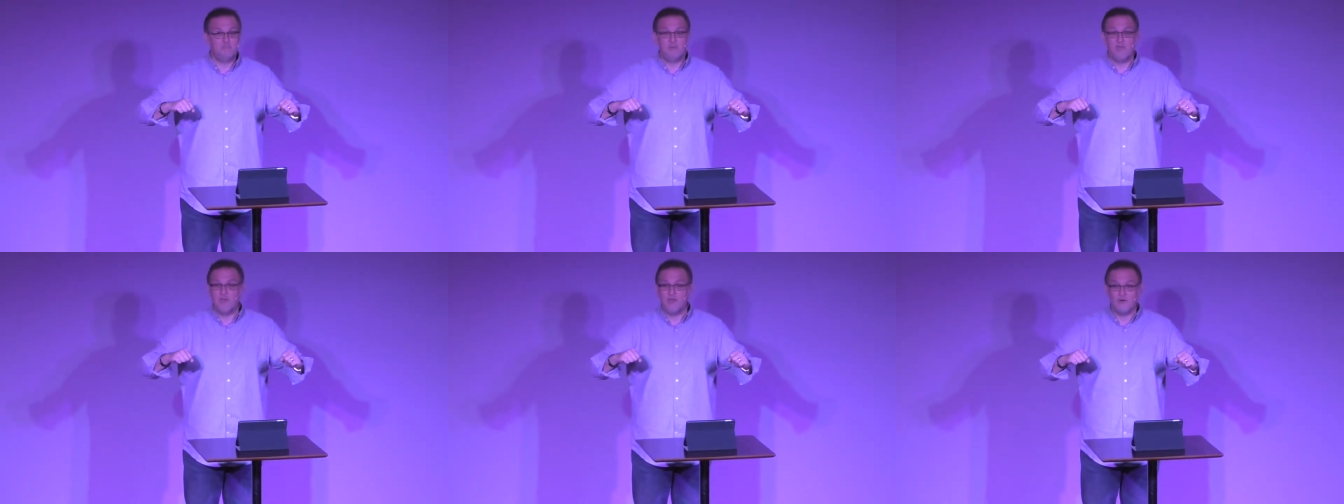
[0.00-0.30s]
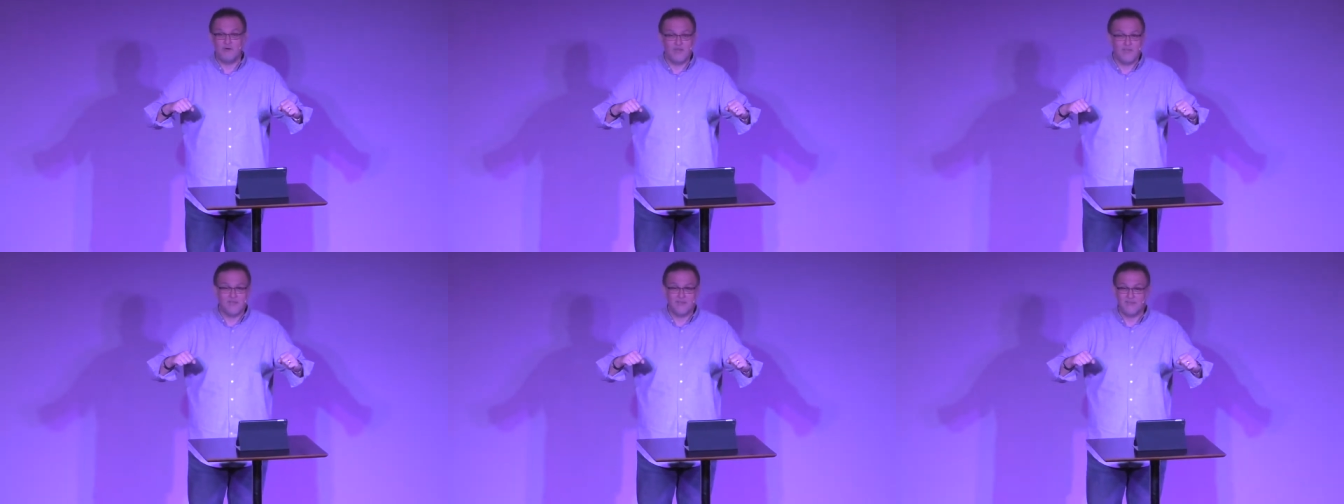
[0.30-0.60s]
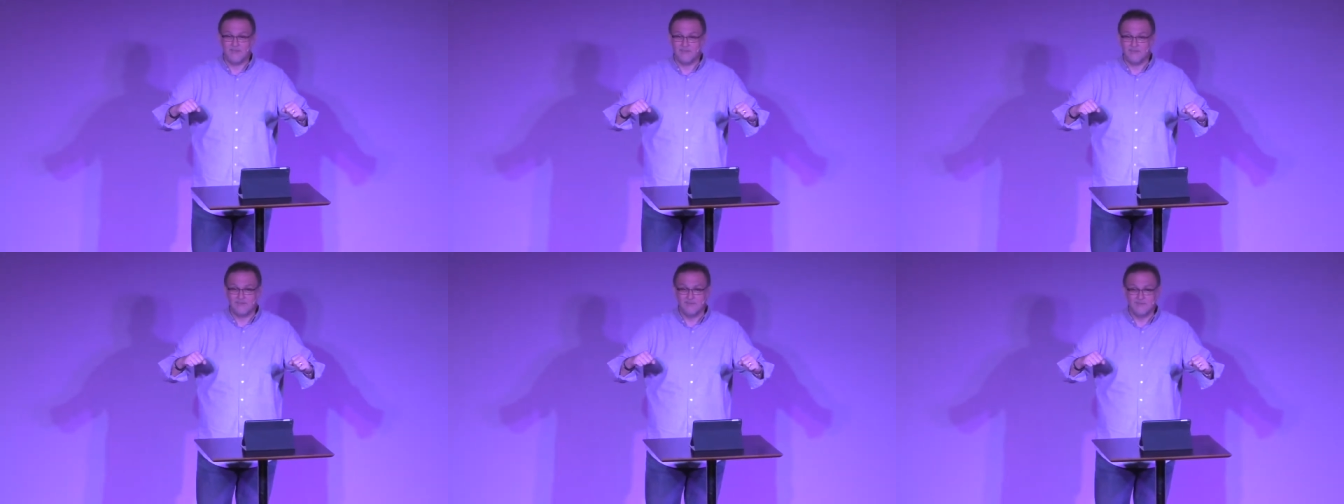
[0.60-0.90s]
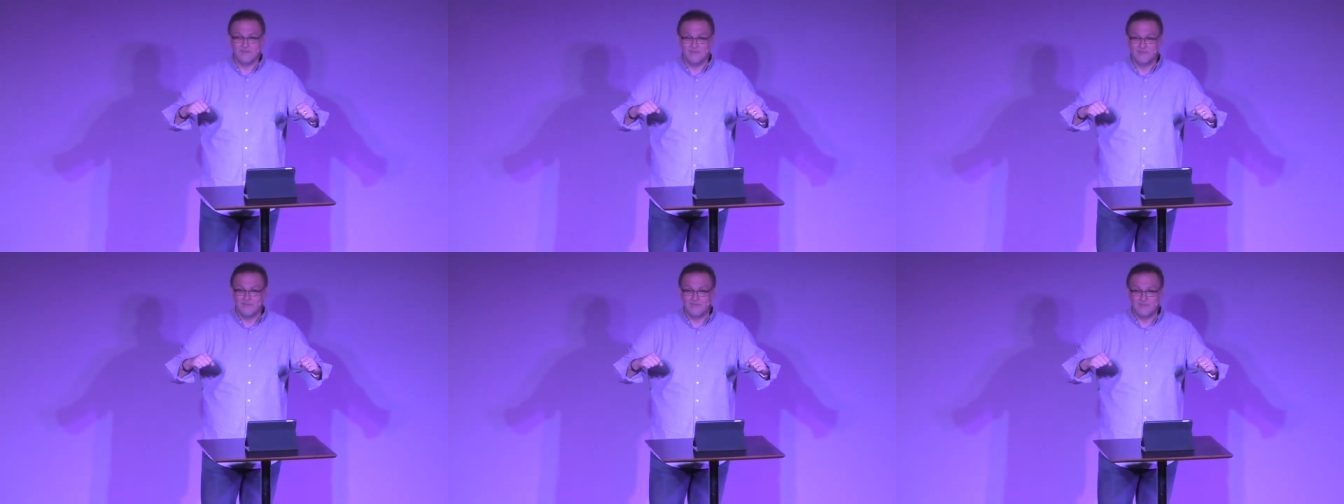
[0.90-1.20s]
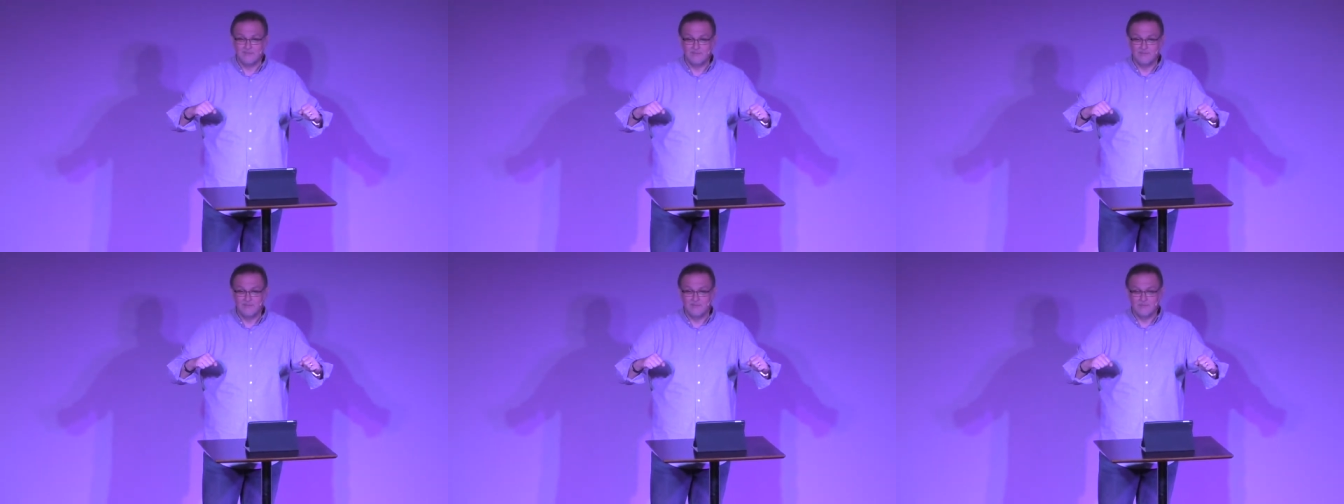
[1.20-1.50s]
Period.
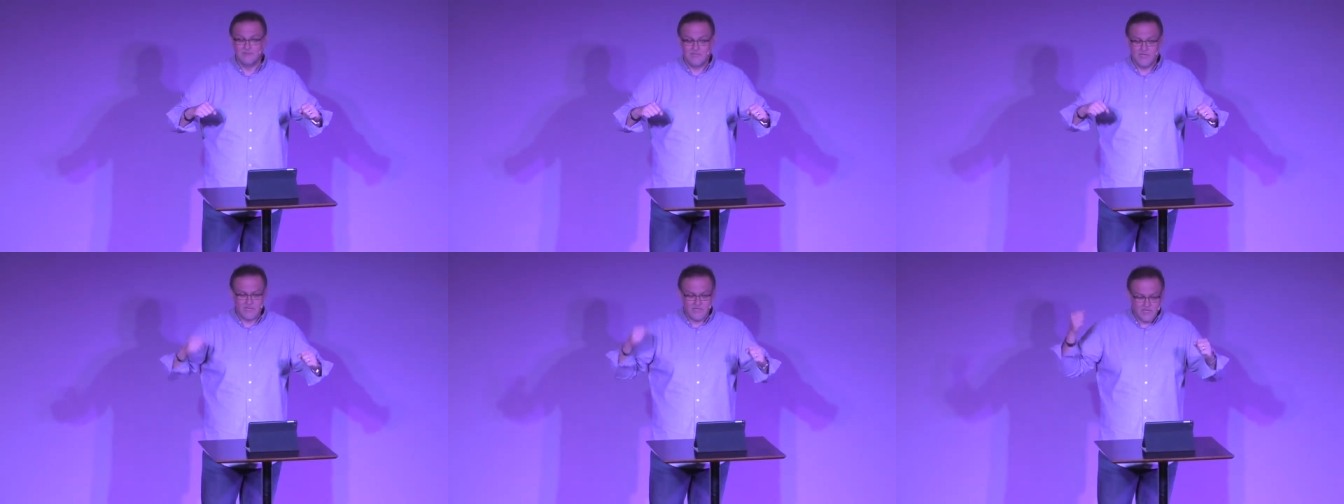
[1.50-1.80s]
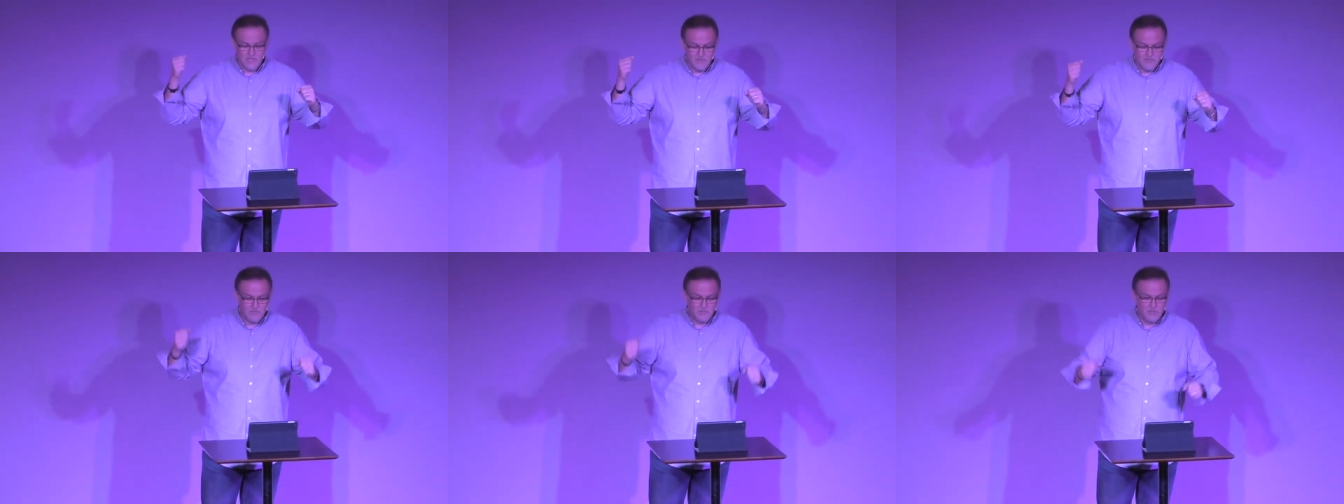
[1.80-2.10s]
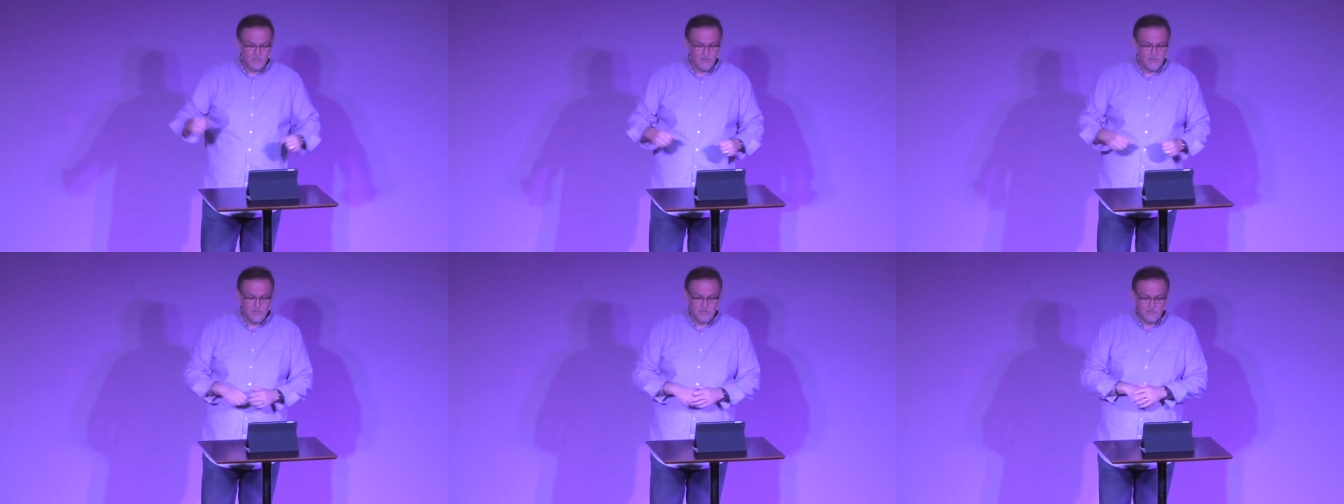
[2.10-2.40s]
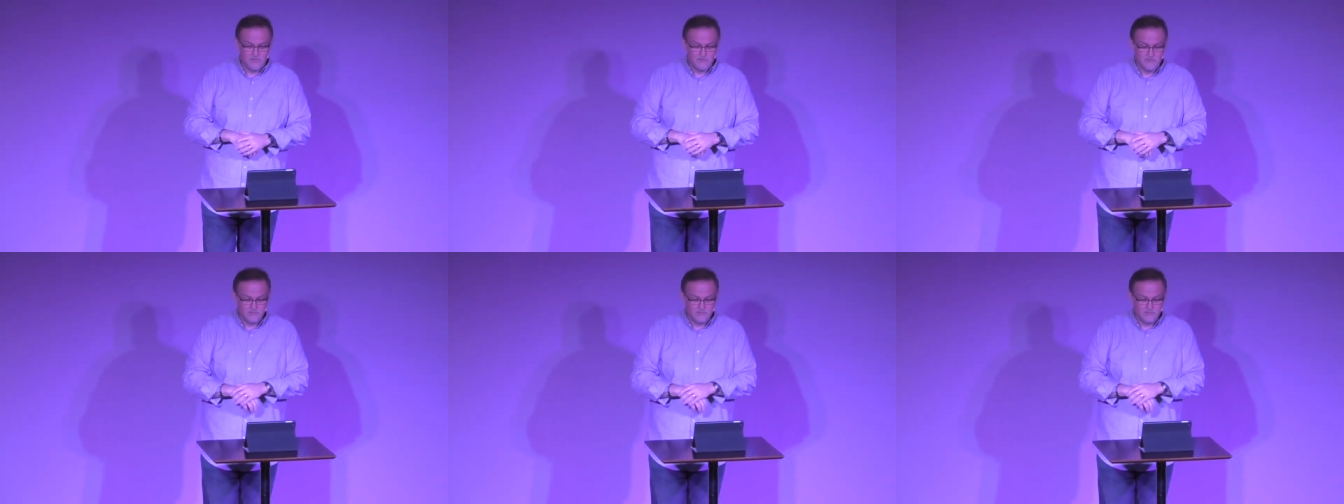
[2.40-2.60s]
Donna, come and play.